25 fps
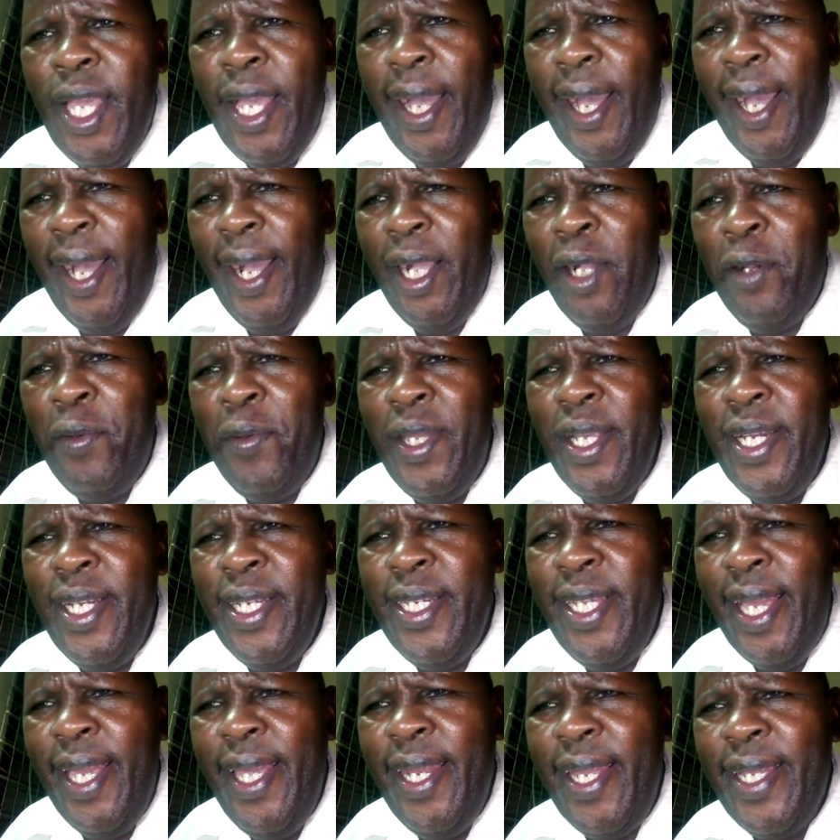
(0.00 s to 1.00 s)
arguing
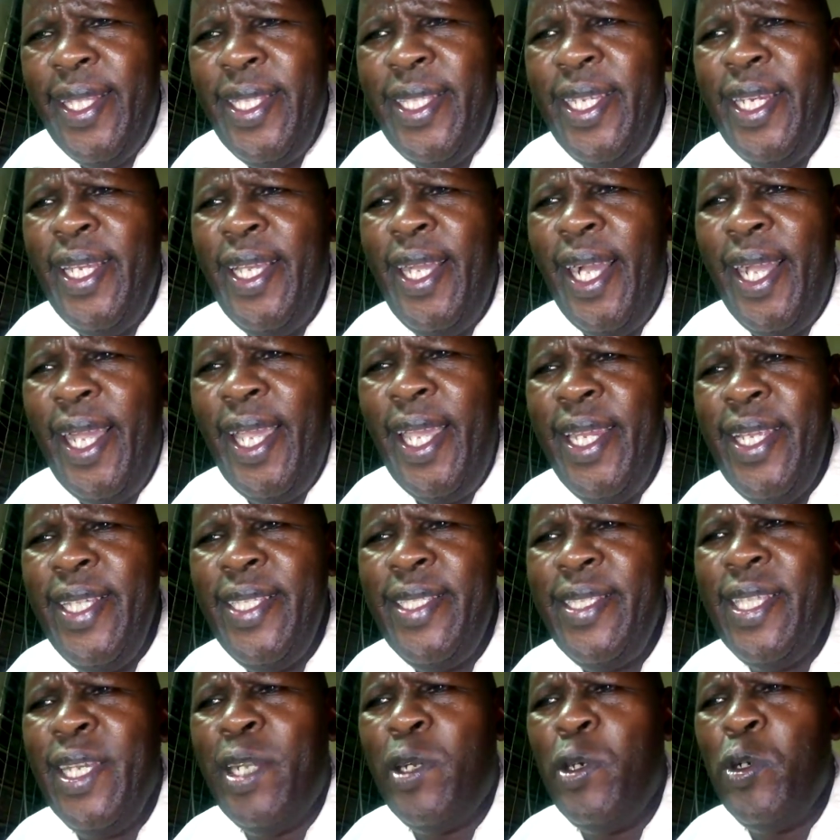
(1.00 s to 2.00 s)
directly
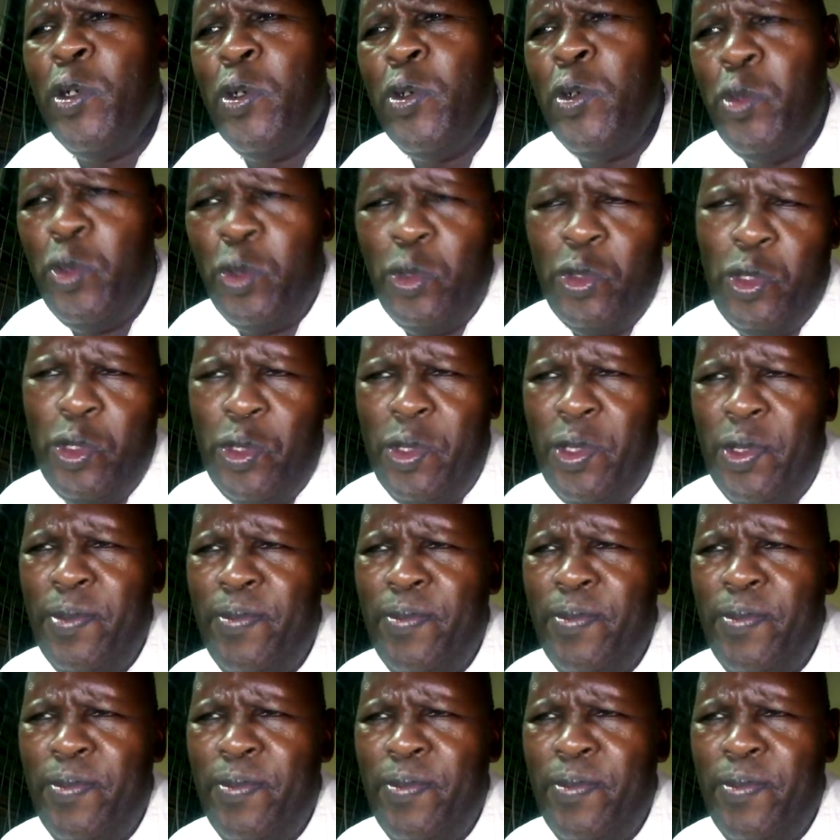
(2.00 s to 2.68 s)
against the conclusion.